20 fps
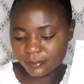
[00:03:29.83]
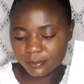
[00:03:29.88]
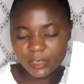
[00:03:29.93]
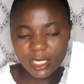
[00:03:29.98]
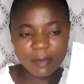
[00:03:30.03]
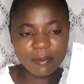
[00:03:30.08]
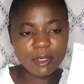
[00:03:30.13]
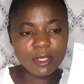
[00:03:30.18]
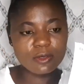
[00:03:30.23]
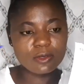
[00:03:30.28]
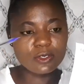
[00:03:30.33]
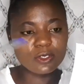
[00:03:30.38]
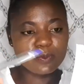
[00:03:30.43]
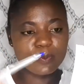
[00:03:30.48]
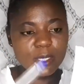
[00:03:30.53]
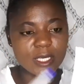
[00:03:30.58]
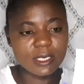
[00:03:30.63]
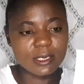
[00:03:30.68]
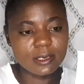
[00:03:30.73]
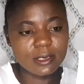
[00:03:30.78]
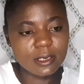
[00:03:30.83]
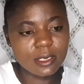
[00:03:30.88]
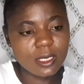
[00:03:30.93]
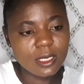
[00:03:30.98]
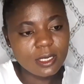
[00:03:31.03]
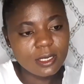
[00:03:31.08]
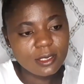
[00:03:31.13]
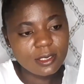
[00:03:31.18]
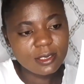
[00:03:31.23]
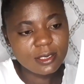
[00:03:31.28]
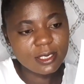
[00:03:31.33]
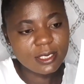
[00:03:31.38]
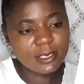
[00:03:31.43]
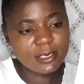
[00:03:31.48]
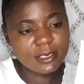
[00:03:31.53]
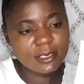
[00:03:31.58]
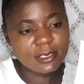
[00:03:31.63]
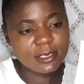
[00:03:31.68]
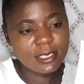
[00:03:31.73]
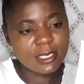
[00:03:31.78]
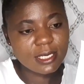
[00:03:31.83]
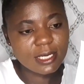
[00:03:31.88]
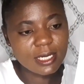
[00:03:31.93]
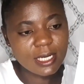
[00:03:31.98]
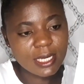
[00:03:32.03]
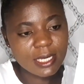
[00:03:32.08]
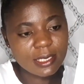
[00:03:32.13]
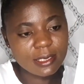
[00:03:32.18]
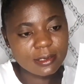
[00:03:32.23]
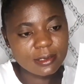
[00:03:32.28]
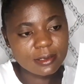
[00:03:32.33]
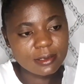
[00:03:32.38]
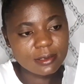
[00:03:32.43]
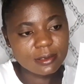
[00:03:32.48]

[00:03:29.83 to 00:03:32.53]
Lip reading: Let me use pen. This is decline.